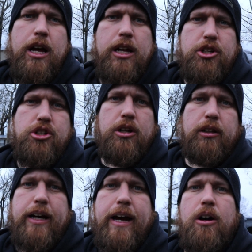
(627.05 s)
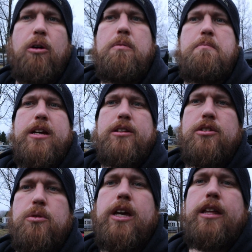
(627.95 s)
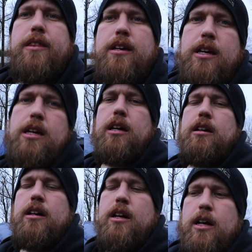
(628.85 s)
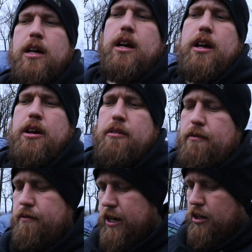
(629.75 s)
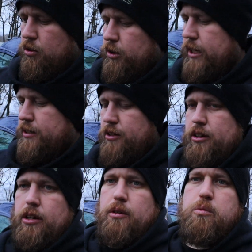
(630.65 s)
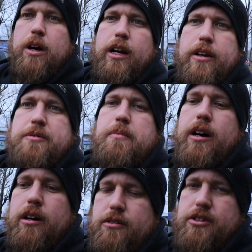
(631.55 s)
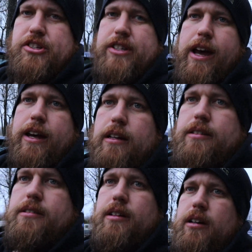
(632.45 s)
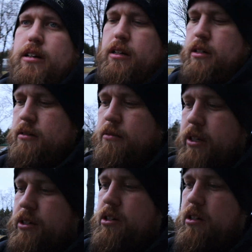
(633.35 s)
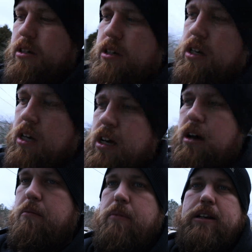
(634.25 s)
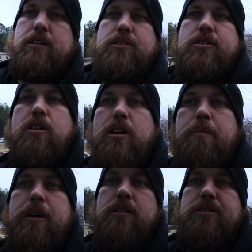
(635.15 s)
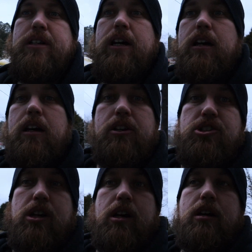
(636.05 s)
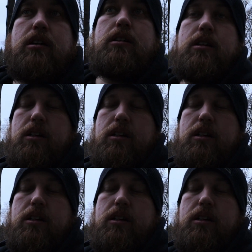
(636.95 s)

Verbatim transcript: It should allow me to get the vehicle into readiness monitor status, which I'm about to start up here in a second and check.